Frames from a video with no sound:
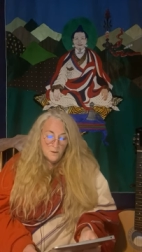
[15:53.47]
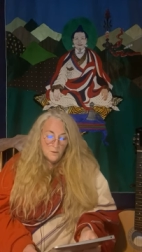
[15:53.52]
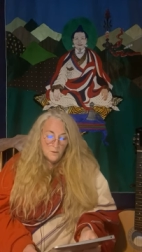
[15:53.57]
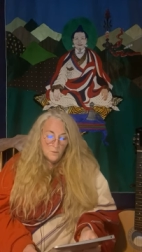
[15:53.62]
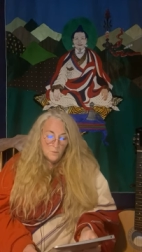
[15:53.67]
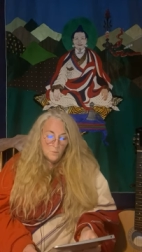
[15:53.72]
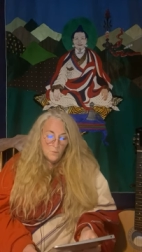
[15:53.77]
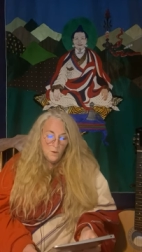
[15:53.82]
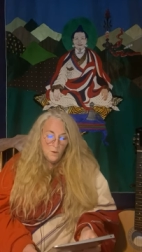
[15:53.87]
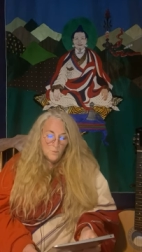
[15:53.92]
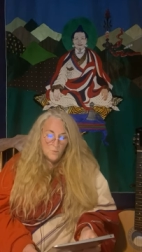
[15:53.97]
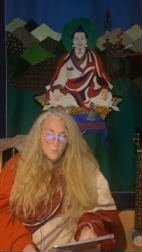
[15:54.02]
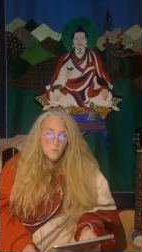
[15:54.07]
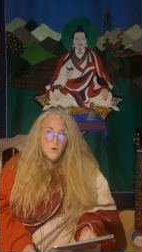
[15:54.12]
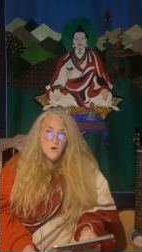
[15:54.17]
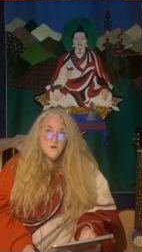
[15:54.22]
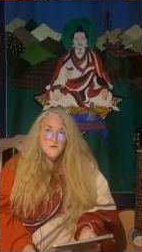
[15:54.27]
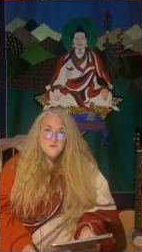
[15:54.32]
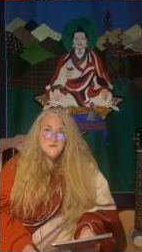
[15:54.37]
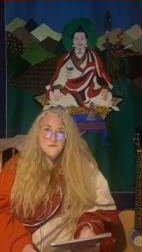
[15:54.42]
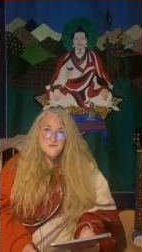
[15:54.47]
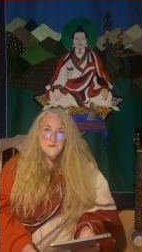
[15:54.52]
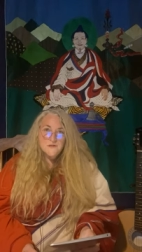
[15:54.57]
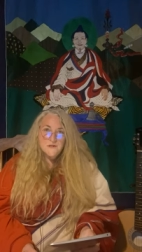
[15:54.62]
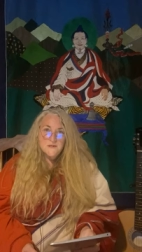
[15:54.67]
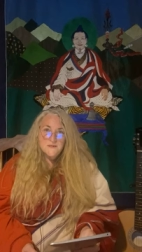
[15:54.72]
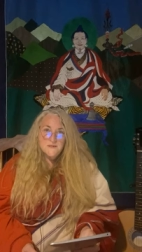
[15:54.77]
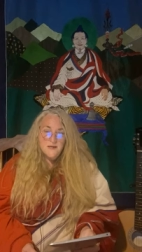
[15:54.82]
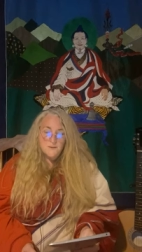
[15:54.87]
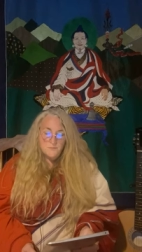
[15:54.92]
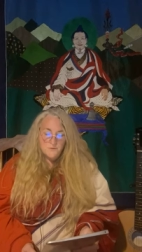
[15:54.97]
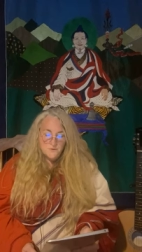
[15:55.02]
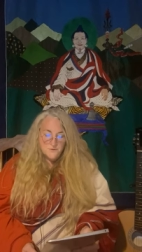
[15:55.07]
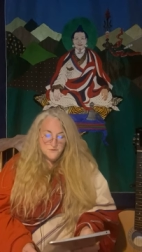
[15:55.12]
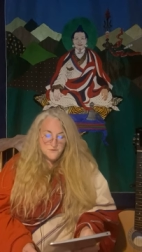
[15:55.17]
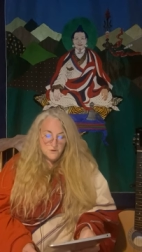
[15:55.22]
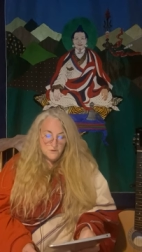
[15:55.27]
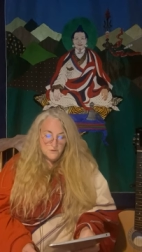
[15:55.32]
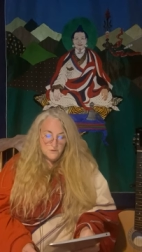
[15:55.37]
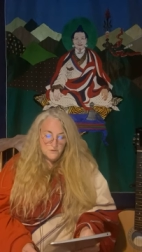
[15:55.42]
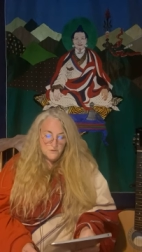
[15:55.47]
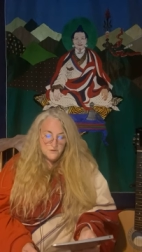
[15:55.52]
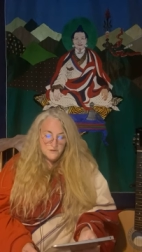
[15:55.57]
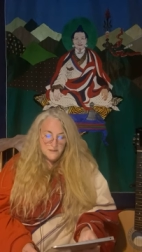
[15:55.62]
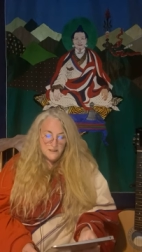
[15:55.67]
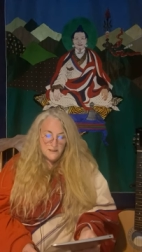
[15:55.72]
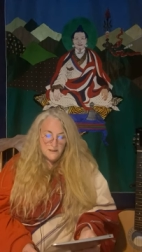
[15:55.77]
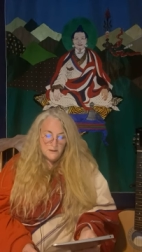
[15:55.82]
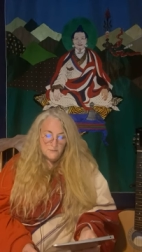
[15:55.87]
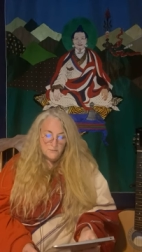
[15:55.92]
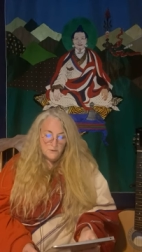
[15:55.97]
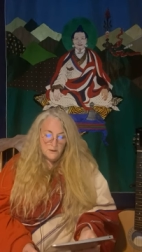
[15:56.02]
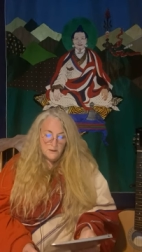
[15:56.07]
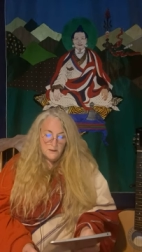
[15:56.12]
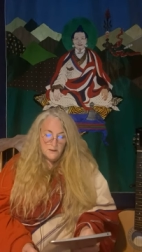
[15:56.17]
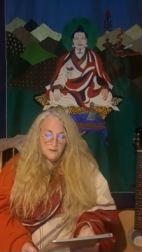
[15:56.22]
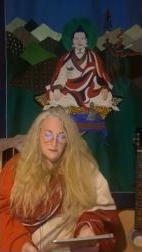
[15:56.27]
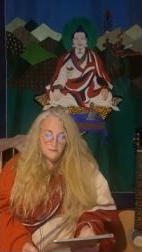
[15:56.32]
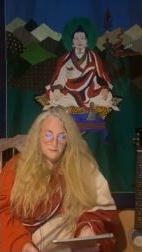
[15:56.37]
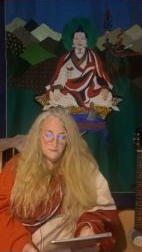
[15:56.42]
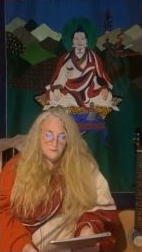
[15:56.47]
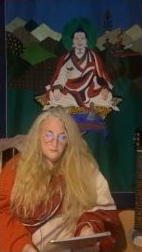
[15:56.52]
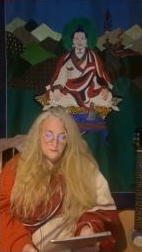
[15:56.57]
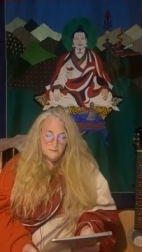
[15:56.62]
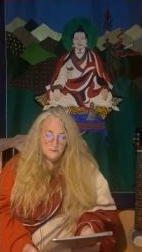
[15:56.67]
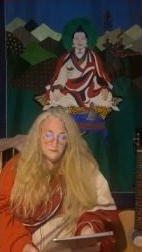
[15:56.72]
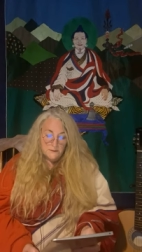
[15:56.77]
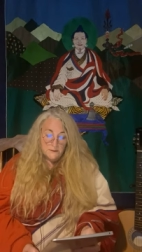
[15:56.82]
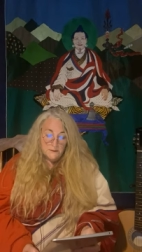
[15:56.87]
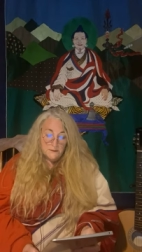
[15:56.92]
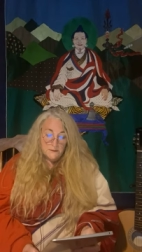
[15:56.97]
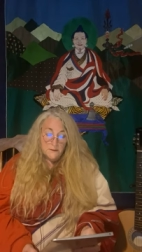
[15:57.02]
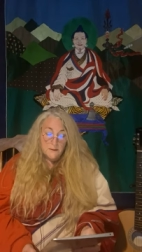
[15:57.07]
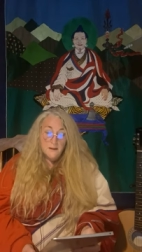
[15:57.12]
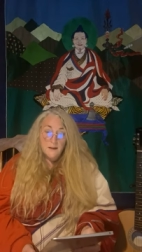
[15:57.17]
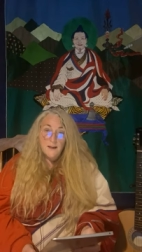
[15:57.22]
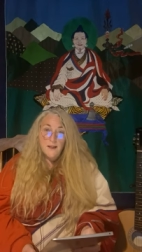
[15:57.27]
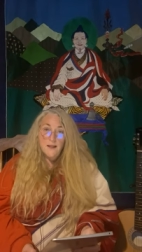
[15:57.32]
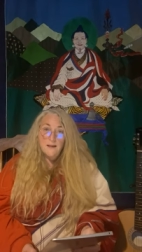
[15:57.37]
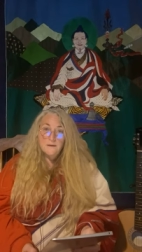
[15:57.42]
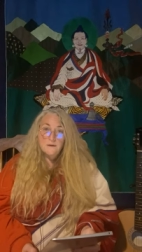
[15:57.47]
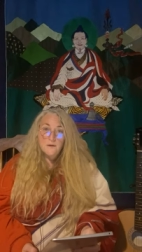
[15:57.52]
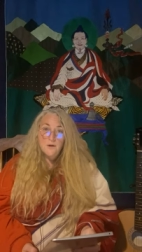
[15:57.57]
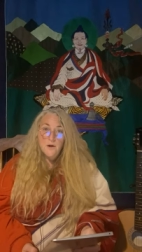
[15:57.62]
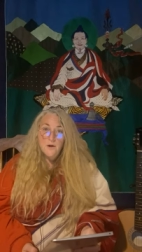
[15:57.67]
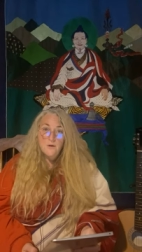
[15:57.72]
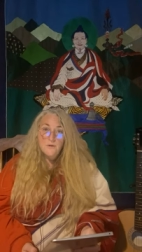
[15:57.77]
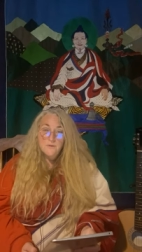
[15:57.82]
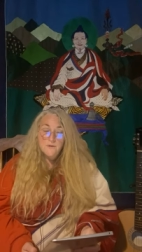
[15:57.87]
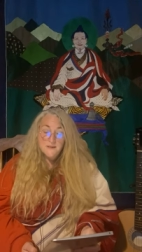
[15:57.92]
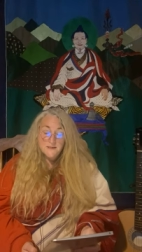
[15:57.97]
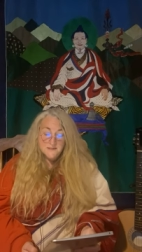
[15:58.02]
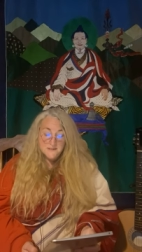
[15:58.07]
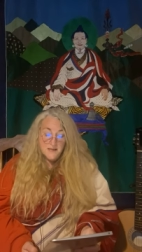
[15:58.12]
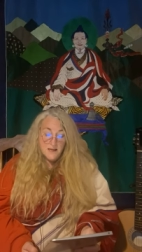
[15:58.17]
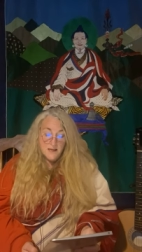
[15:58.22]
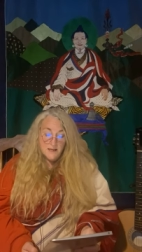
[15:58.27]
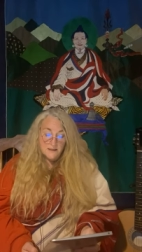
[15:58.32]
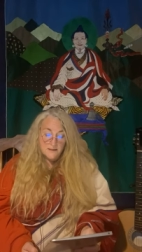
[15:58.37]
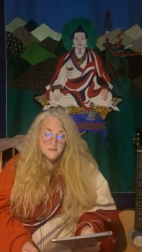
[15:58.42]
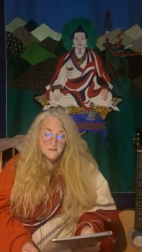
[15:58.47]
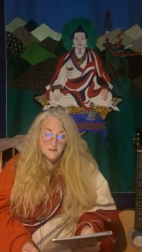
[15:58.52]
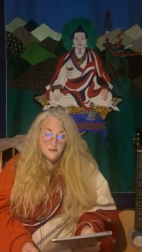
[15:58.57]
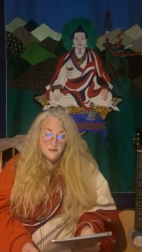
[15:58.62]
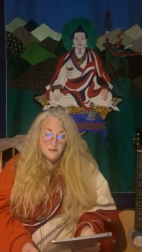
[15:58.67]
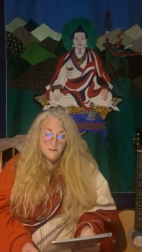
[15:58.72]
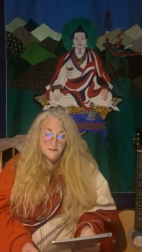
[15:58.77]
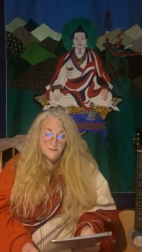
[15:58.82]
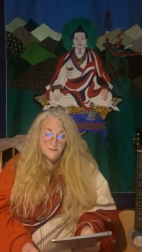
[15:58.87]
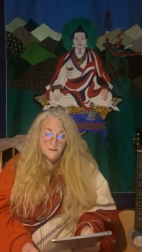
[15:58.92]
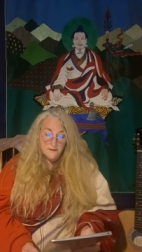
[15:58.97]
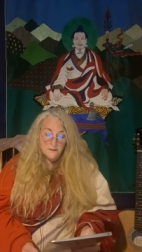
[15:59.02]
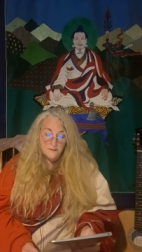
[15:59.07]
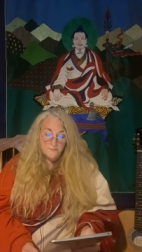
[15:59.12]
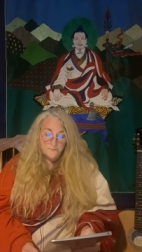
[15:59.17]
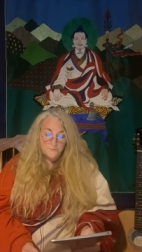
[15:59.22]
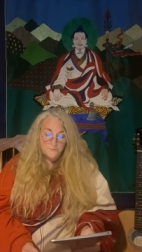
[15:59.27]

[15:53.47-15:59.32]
What was a debutante anyway? I had no exact idea.